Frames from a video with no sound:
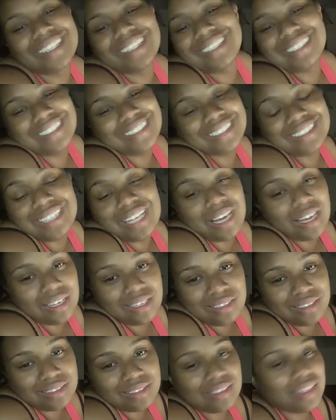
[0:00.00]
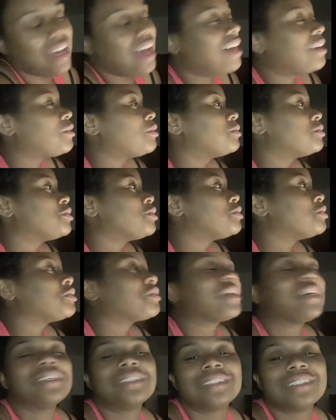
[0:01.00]
It's not, I don't do no
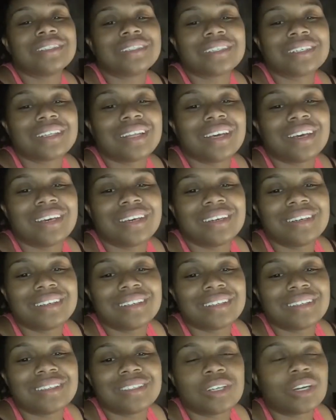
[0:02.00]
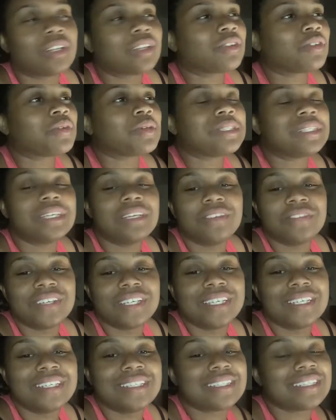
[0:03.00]
crazy shit, like, start throwing
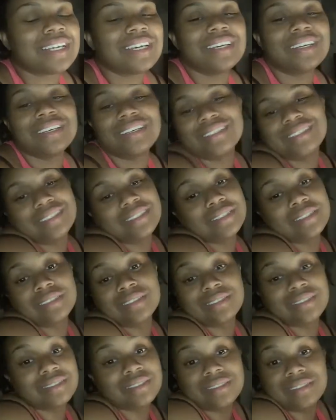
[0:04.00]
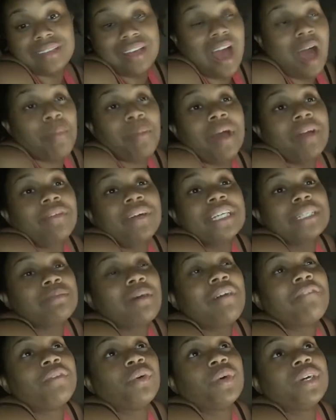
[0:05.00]
TVs. It's just, I might raise
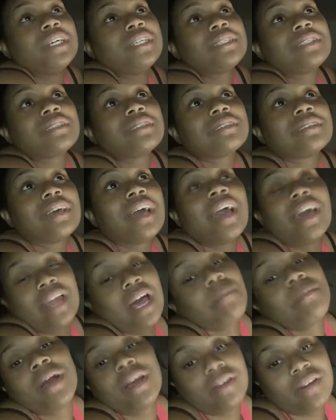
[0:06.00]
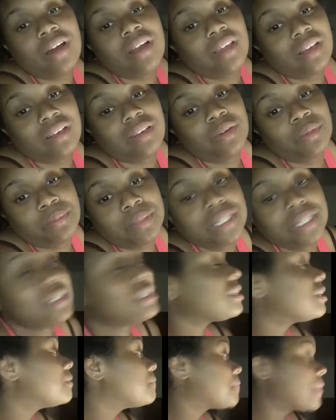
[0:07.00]
my voice and I might cry like a little
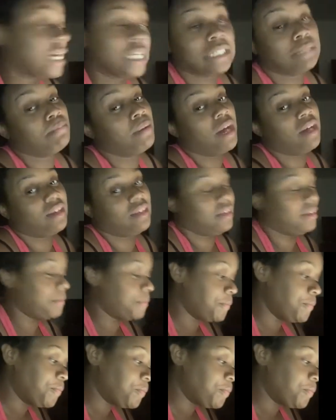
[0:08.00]
bitch. That's about it.